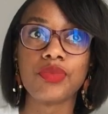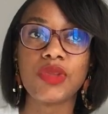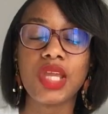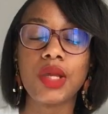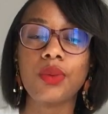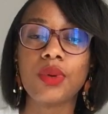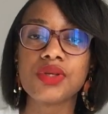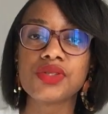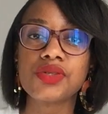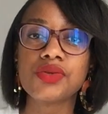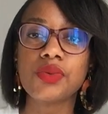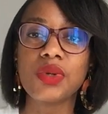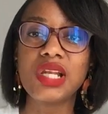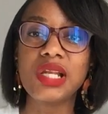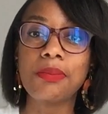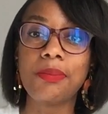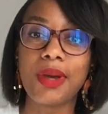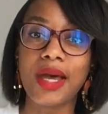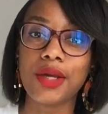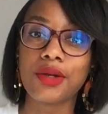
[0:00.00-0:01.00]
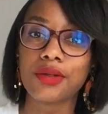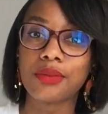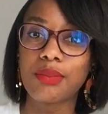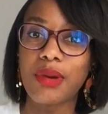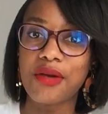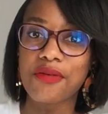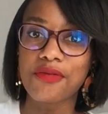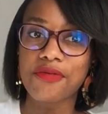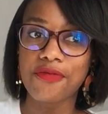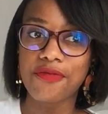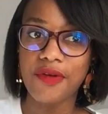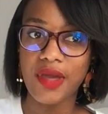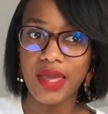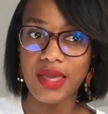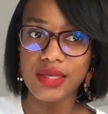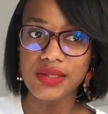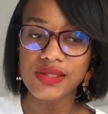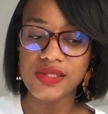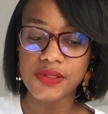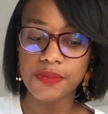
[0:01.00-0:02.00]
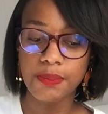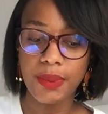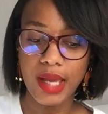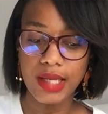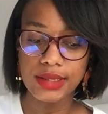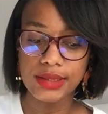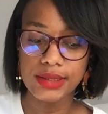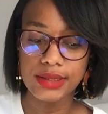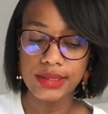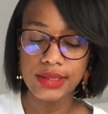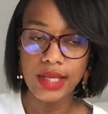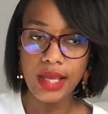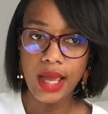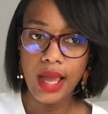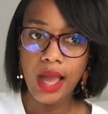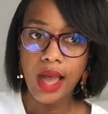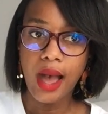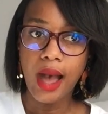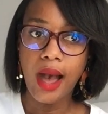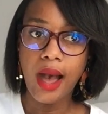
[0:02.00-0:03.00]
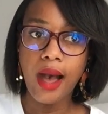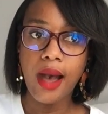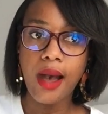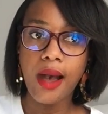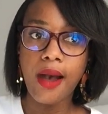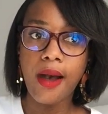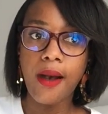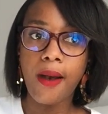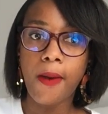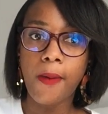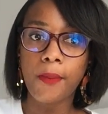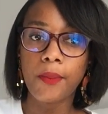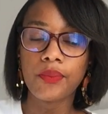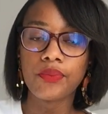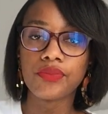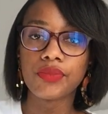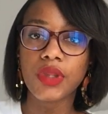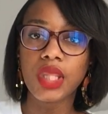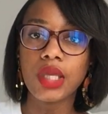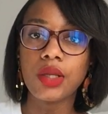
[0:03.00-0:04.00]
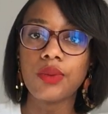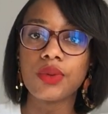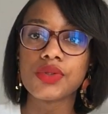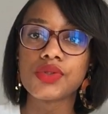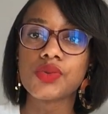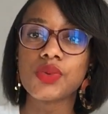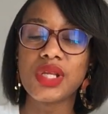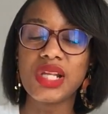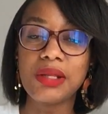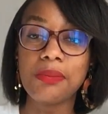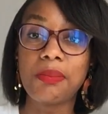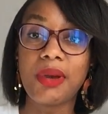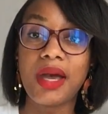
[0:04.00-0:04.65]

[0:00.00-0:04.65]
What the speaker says: It wasn't really bad on my face, but it was really